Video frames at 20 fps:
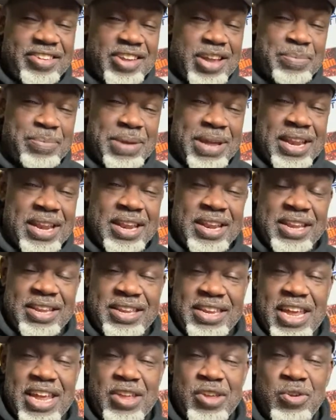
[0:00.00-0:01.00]
jump in and
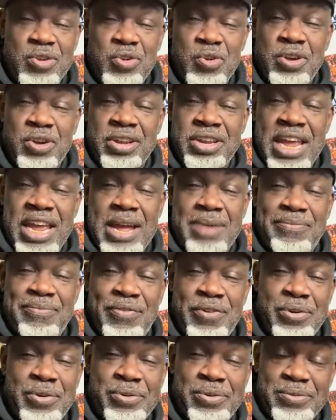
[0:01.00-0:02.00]
tell you you're a damn
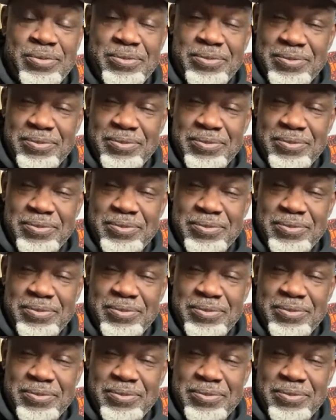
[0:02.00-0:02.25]
fool.